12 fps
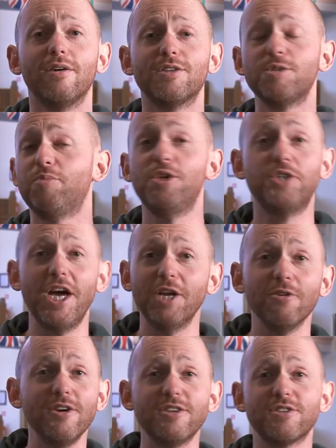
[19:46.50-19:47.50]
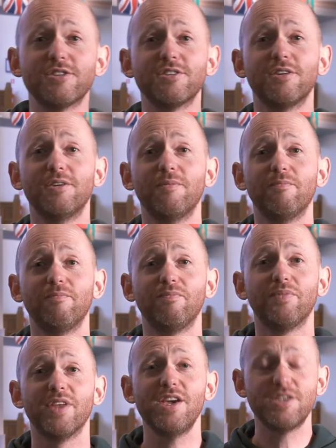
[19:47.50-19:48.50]
to be generous.
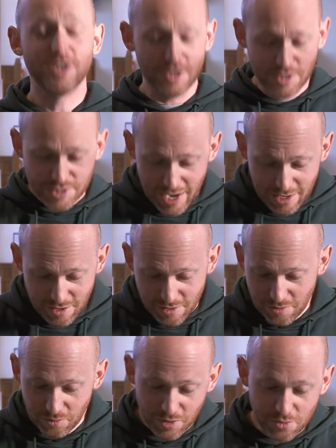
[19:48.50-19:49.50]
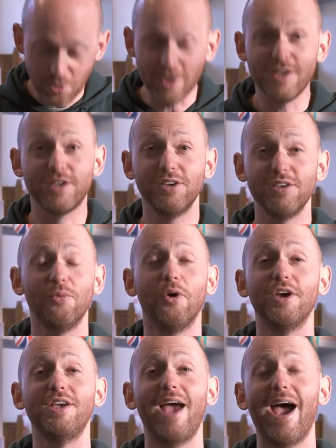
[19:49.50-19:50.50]
He's content with what
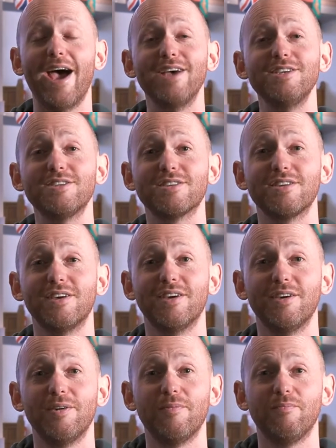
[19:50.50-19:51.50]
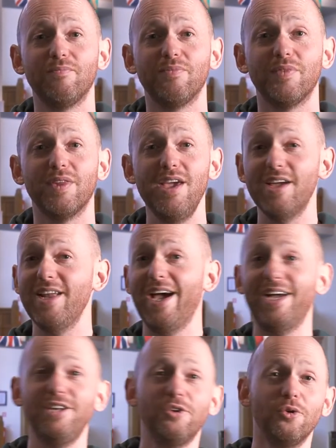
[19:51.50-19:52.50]
he has. He can
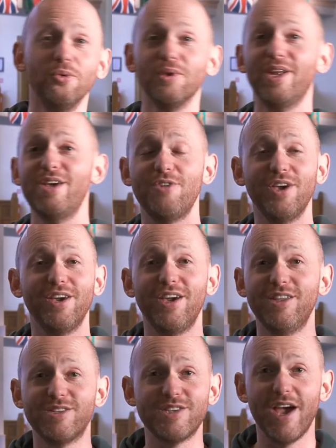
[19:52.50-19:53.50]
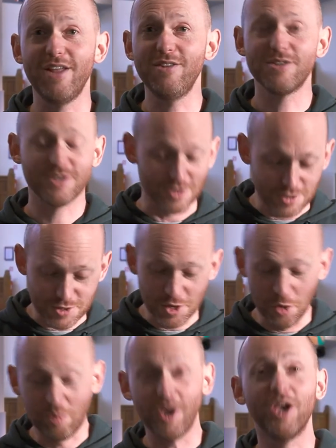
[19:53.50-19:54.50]
handle living in tents and
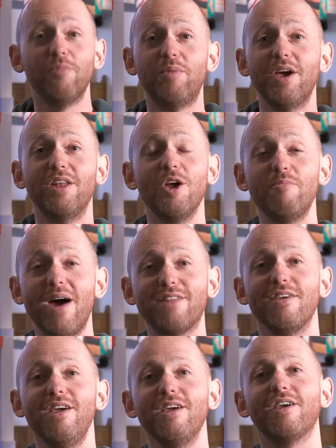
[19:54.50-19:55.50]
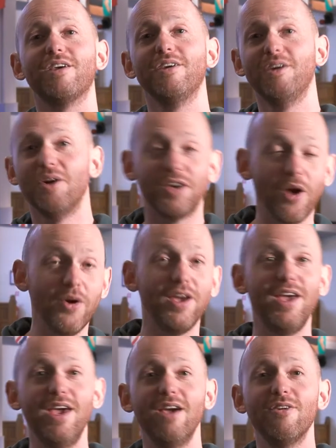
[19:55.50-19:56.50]
still being a bit nomadic, going
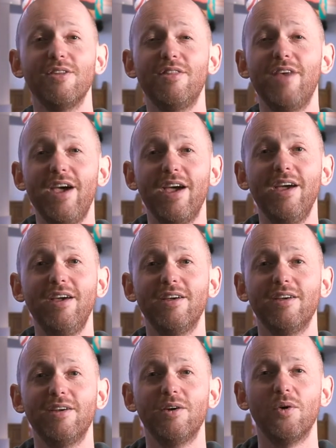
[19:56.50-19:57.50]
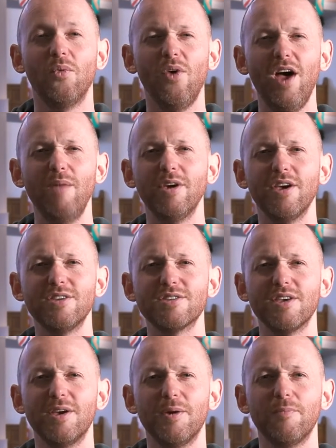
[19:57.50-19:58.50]
here and there. Why?
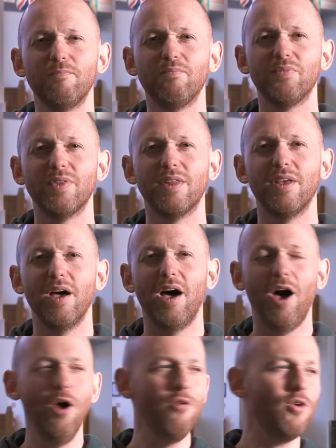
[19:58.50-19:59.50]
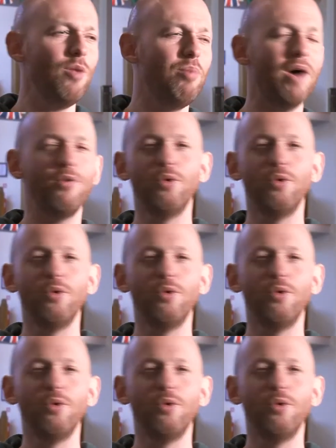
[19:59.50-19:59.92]
Because over and above